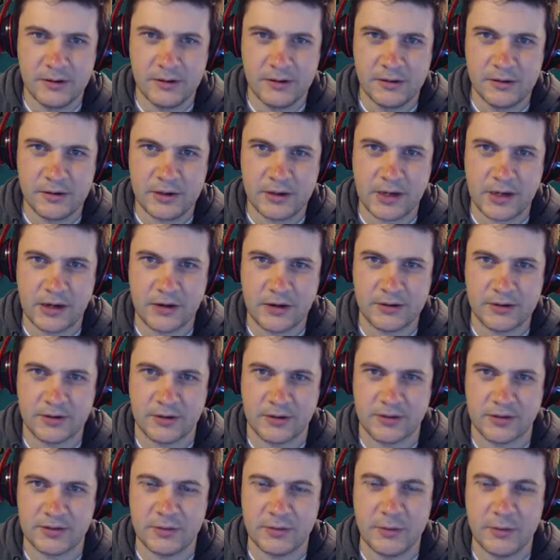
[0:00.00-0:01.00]

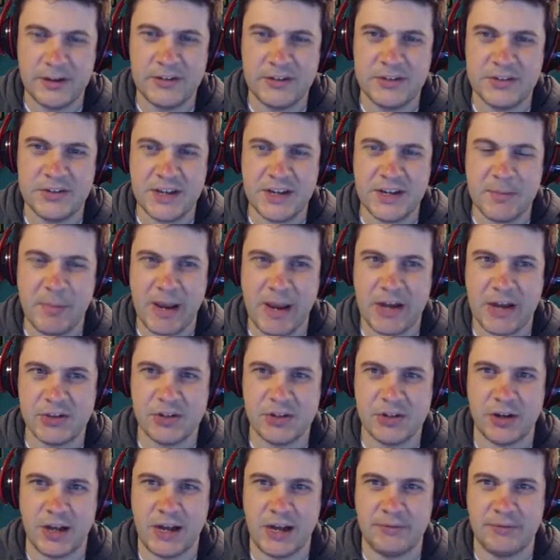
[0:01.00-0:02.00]
Characters. Why does it say
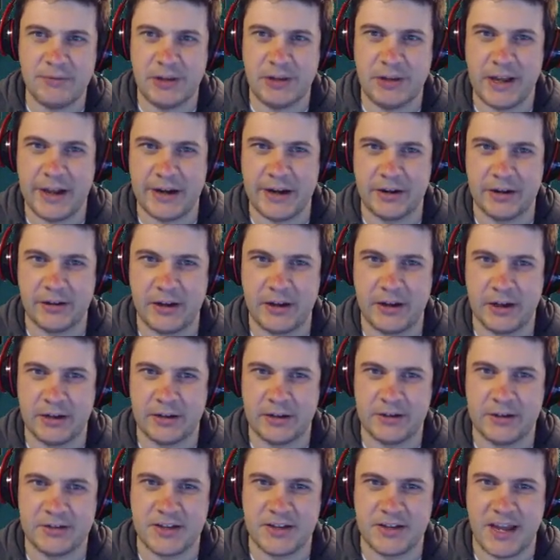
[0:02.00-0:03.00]
patient offline along
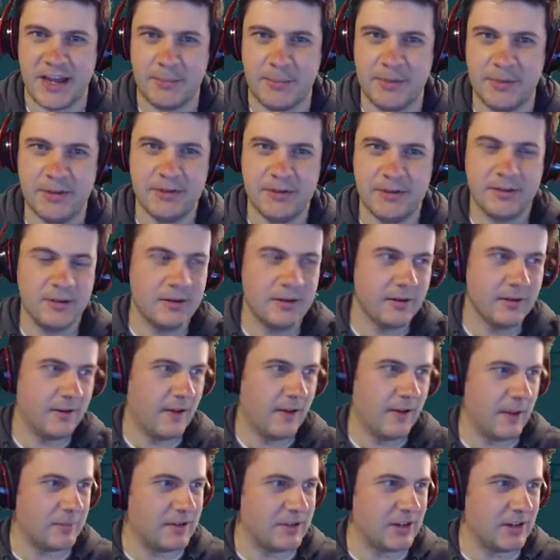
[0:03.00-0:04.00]
at the top?
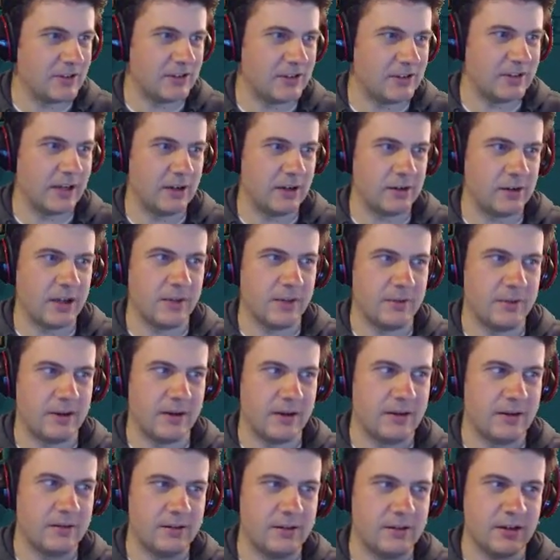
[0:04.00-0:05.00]
I'm guessing that'll come
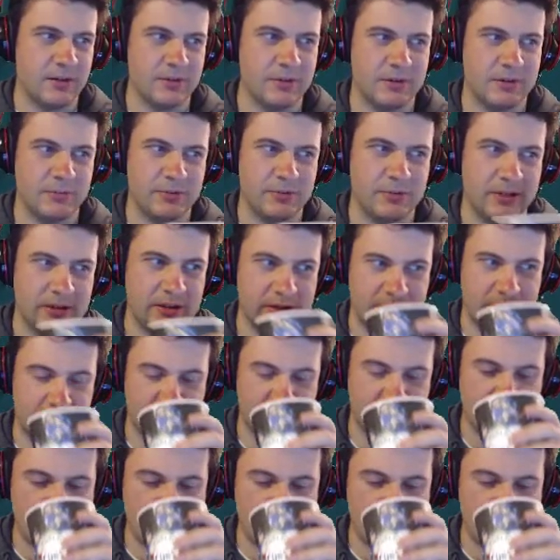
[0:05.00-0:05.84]
into play later.